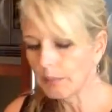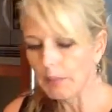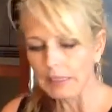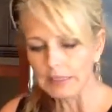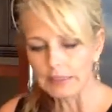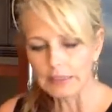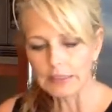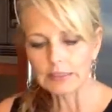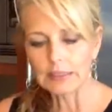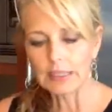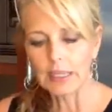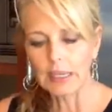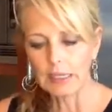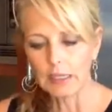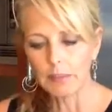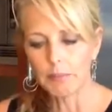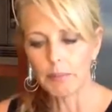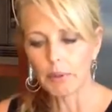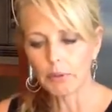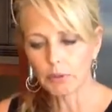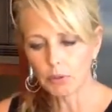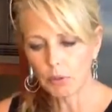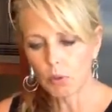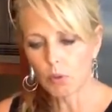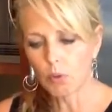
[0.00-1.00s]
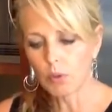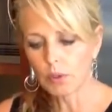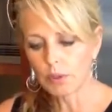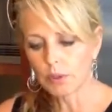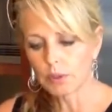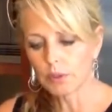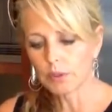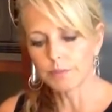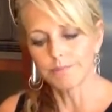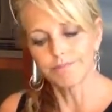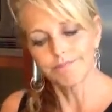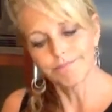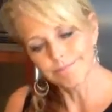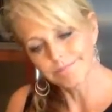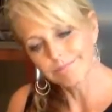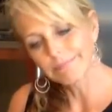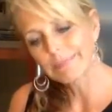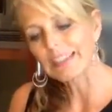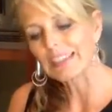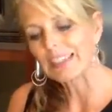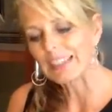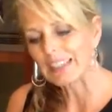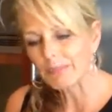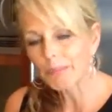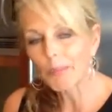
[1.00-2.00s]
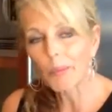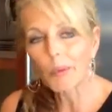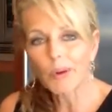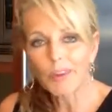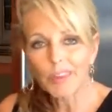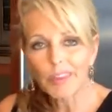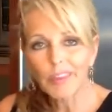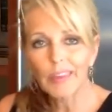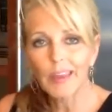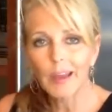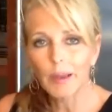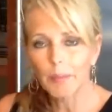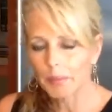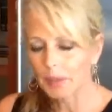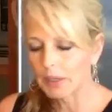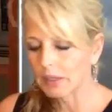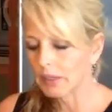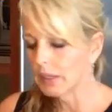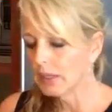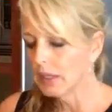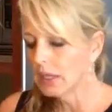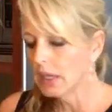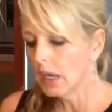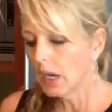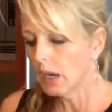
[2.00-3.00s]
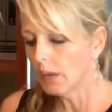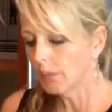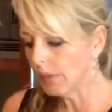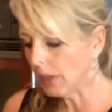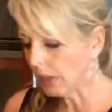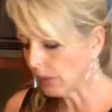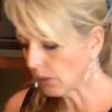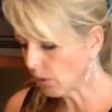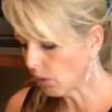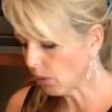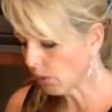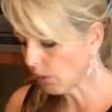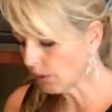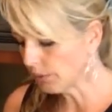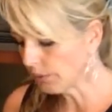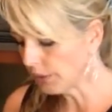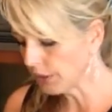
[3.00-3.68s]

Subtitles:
as I say, in about a little more than that, but around 1/4